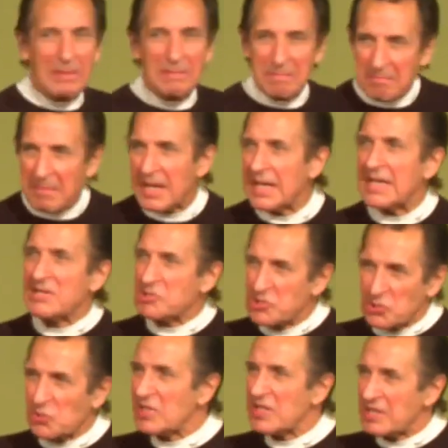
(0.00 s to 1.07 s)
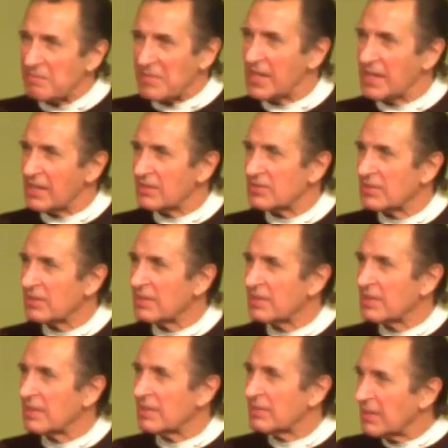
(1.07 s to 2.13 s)
My dream is
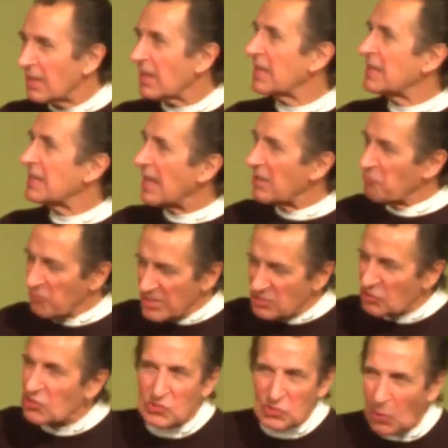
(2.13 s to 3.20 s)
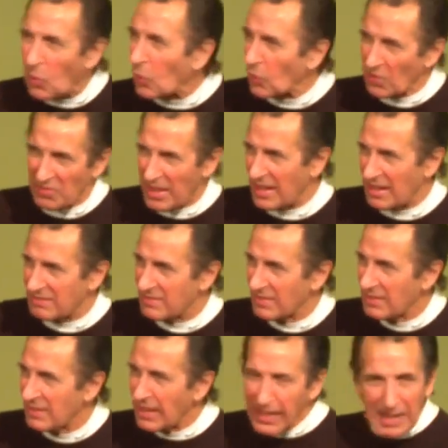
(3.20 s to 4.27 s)
that I can restore that.
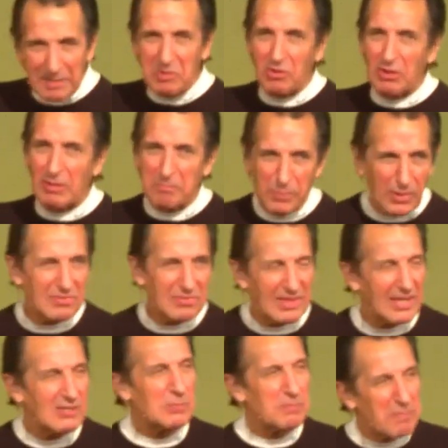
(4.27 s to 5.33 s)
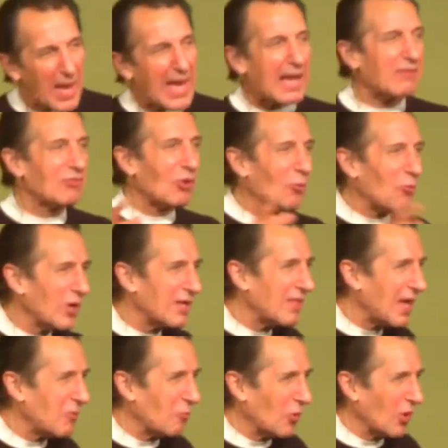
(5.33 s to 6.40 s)
I'm going to put things back the way
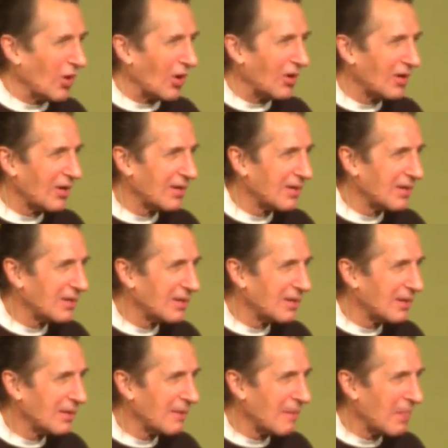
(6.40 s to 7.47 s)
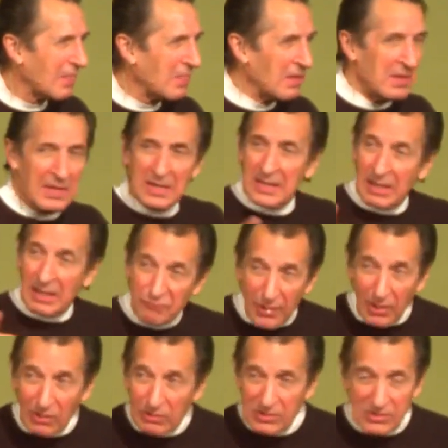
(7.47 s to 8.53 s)
they were. Now,
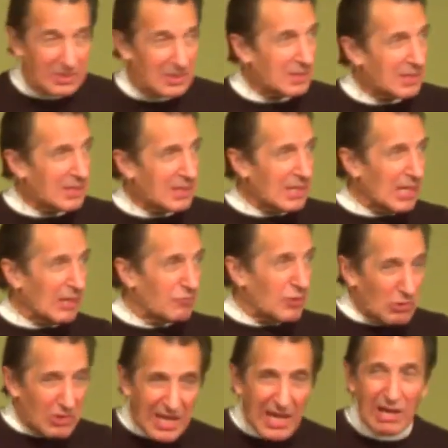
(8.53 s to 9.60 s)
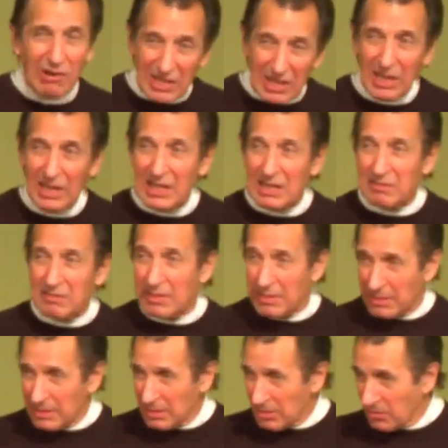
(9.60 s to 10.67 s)
folks, if you calculate
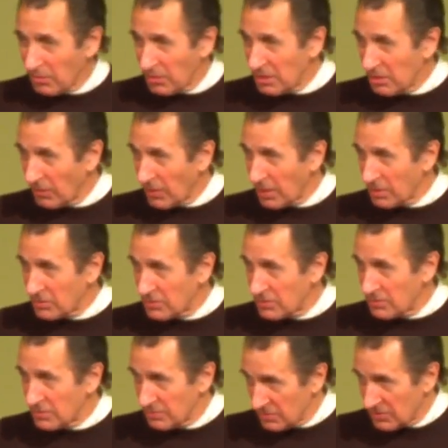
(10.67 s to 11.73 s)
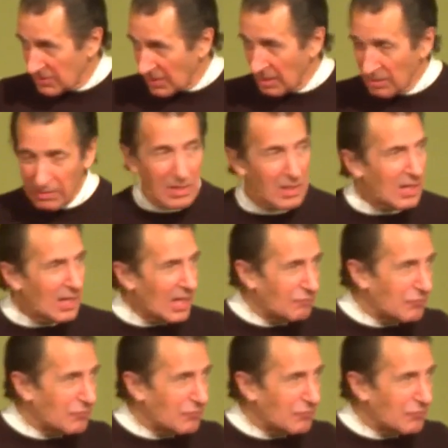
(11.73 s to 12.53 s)
according to our standard, if